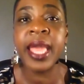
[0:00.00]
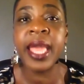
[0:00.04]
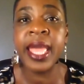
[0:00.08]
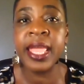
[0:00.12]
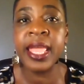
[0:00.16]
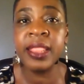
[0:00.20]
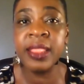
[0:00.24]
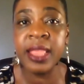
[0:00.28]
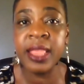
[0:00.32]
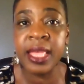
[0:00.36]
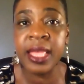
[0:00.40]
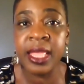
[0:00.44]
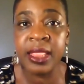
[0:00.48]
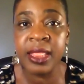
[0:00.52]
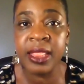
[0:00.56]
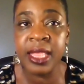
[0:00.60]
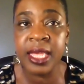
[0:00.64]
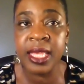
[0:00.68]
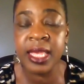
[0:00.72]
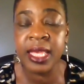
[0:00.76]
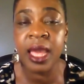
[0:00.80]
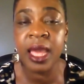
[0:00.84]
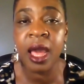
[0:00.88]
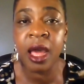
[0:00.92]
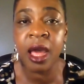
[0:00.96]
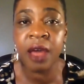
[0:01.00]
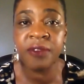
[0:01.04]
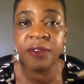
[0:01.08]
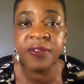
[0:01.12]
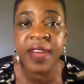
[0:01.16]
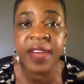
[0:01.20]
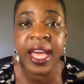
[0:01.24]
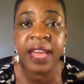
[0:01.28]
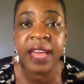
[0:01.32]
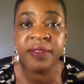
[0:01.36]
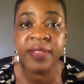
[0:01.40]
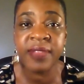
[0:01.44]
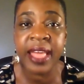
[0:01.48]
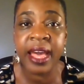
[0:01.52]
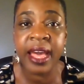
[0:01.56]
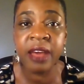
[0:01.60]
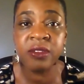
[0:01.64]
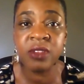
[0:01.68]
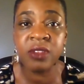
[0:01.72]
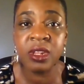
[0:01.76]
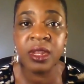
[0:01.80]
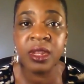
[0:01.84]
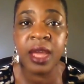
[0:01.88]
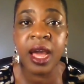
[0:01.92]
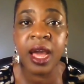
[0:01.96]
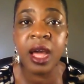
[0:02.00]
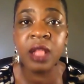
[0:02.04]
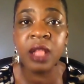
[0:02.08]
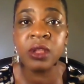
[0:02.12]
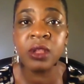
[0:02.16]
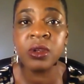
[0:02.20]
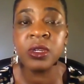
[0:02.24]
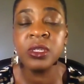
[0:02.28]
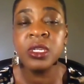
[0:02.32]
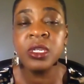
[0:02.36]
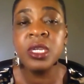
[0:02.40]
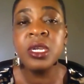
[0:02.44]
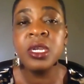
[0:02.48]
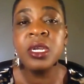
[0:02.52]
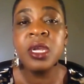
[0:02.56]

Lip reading: and then the $5,000